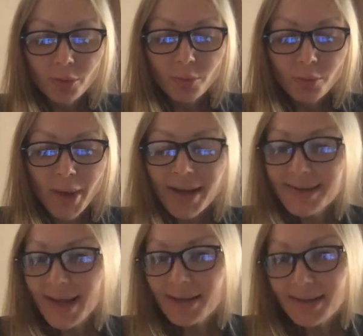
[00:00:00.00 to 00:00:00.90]
make
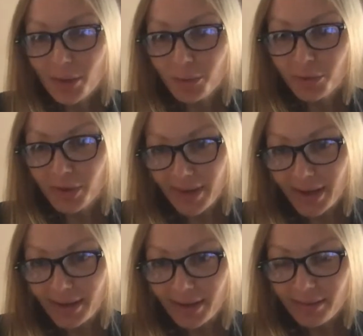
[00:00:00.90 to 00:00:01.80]
sense out of the
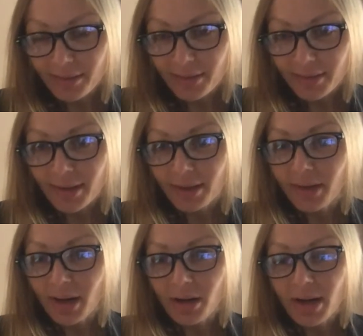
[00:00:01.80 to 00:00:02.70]
data that
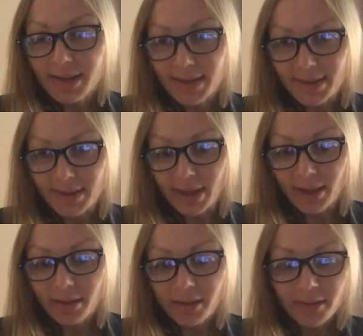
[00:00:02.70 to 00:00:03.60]
are
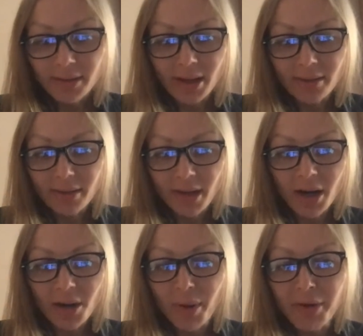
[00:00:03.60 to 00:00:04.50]
existing that
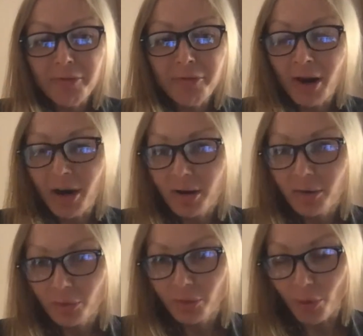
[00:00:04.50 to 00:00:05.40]
are by far
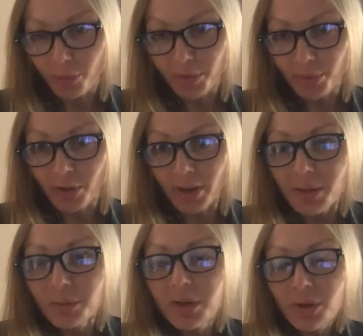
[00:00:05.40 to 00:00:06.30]
not optimal.
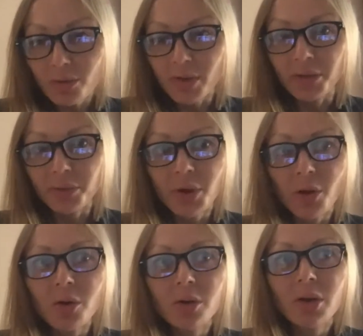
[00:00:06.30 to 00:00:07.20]
And we know that. We
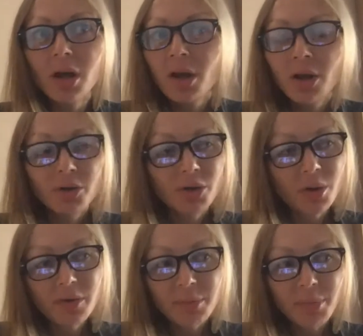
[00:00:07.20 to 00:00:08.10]
all know
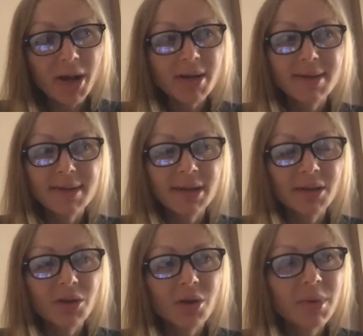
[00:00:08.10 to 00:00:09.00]
of the biases that
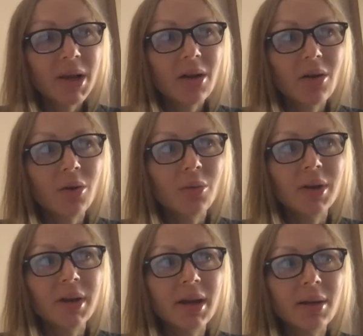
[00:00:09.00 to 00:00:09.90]
are coming along with
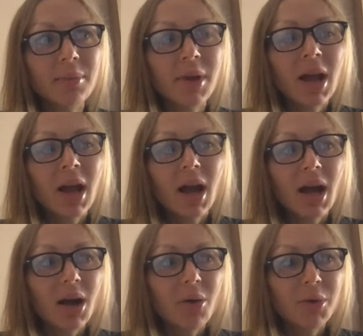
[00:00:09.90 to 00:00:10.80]
them.
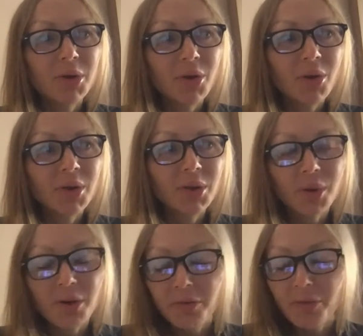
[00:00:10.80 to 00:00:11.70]
Uh, we know that we
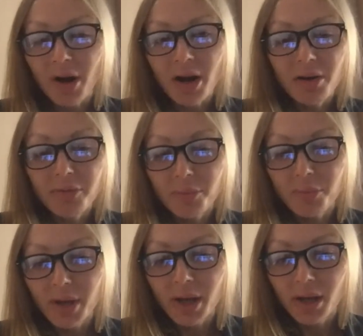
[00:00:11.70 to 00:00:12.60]
are far from
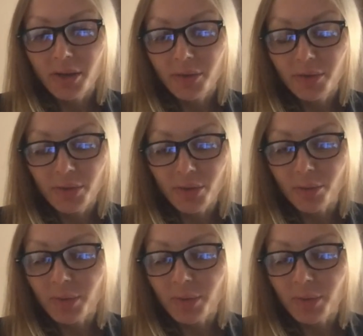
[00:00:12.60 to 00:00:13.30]
being, you know,